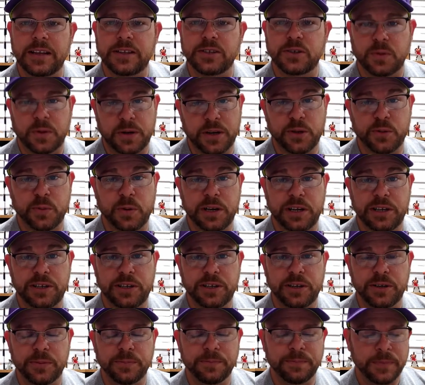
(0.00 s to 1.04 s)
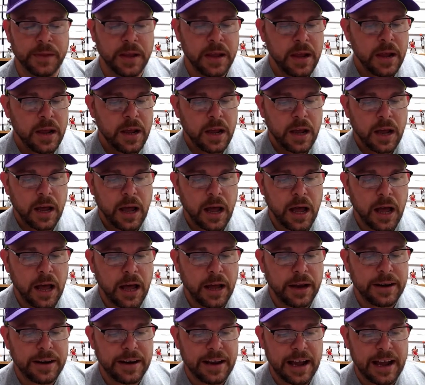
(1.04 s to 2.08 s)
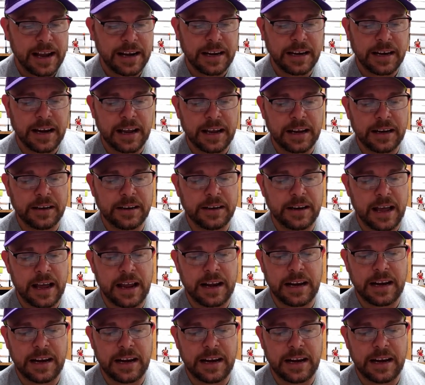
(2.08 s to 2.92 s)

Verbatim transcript: It's 2022. Uh, 99